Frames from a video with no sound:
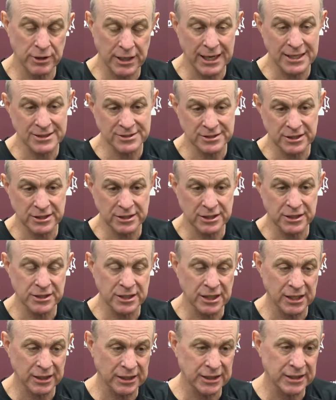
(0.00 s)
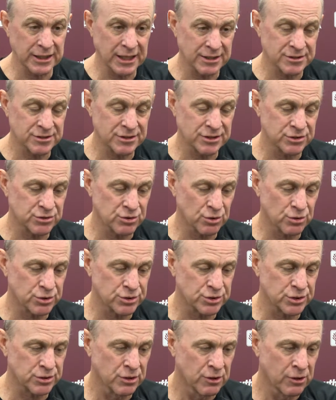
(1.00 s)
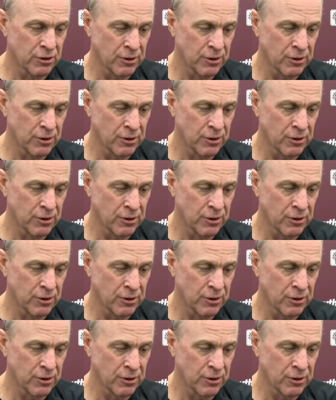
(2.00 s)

as did Kentucky, as did Georgia.